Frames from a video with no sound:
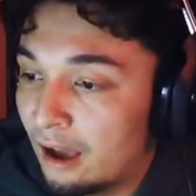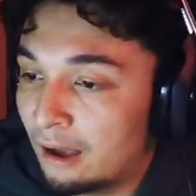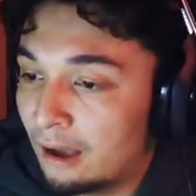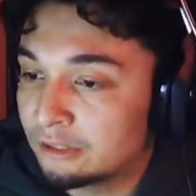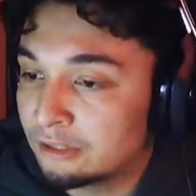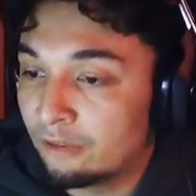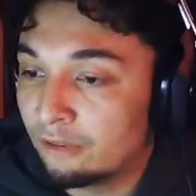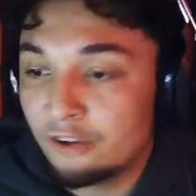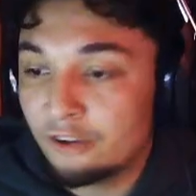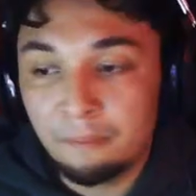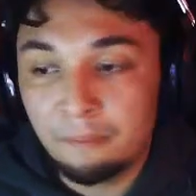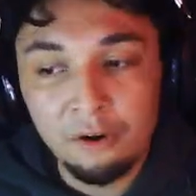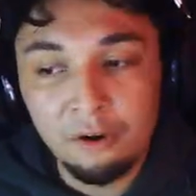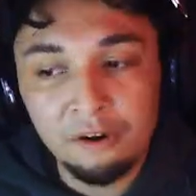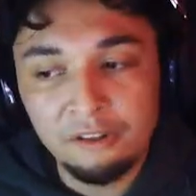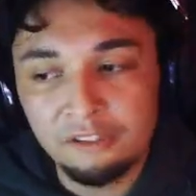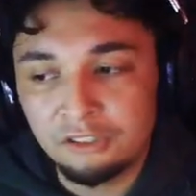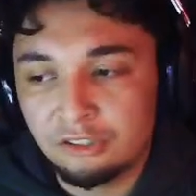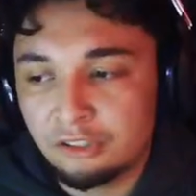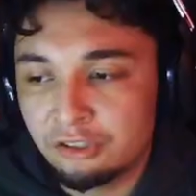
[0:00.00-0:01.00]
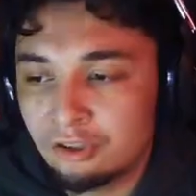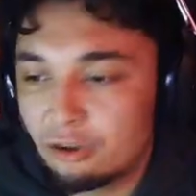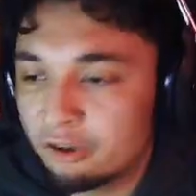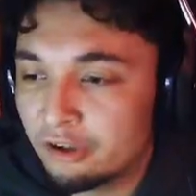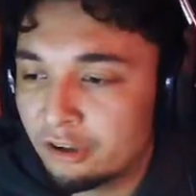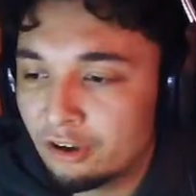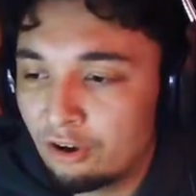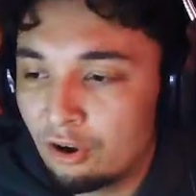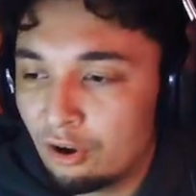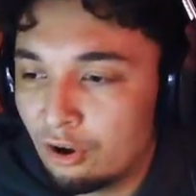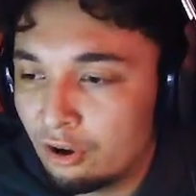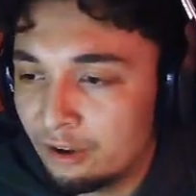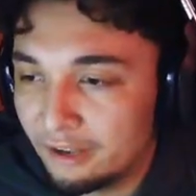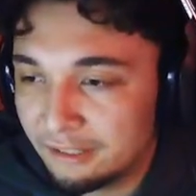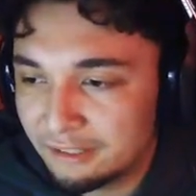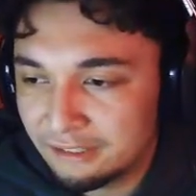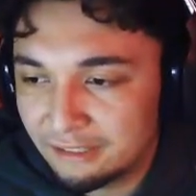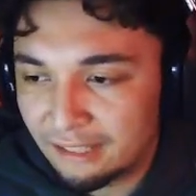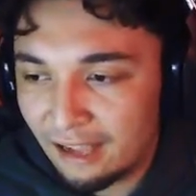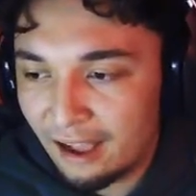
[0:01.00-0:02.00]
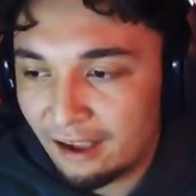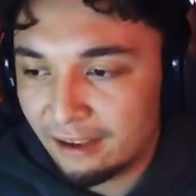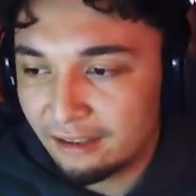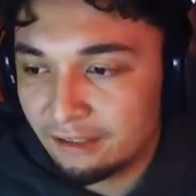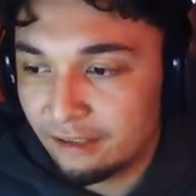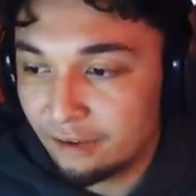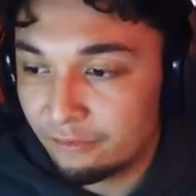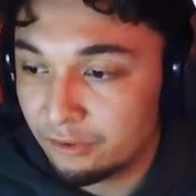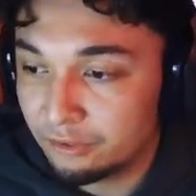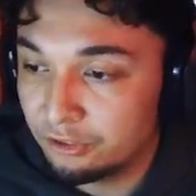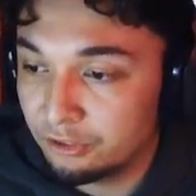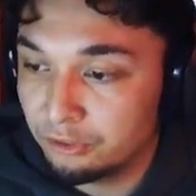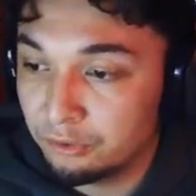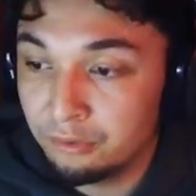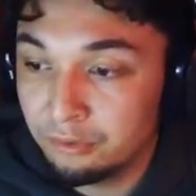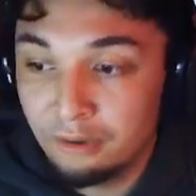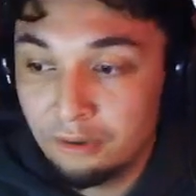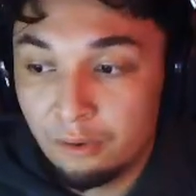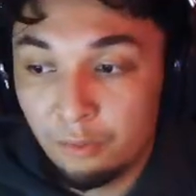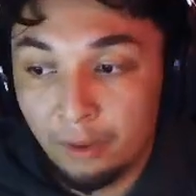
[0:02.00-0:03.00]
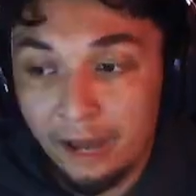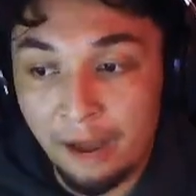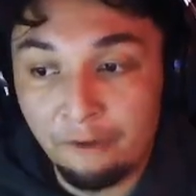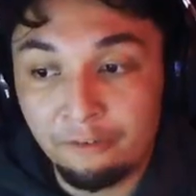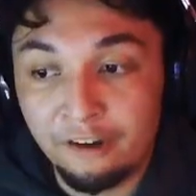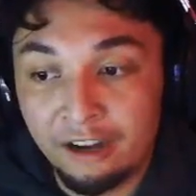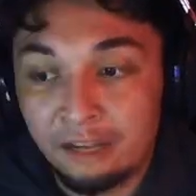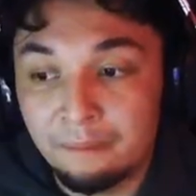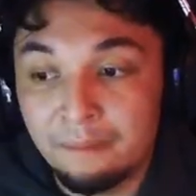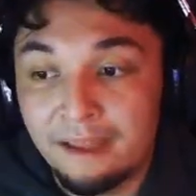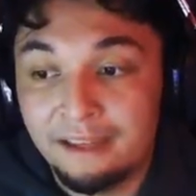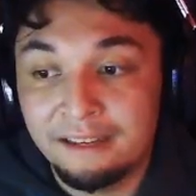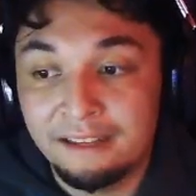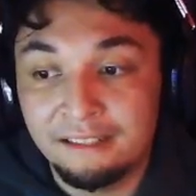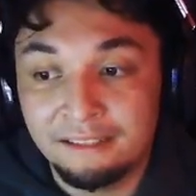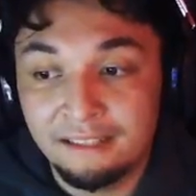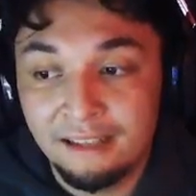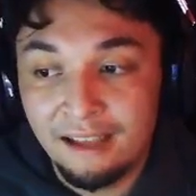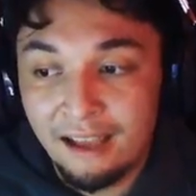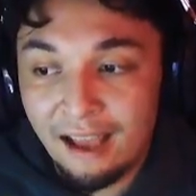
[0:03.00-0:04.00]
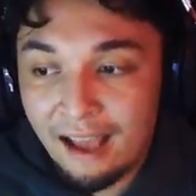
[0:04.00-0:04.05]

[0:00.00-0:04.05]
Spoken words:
So if your opponent's just going to call a stock cover 2, what I would recommend is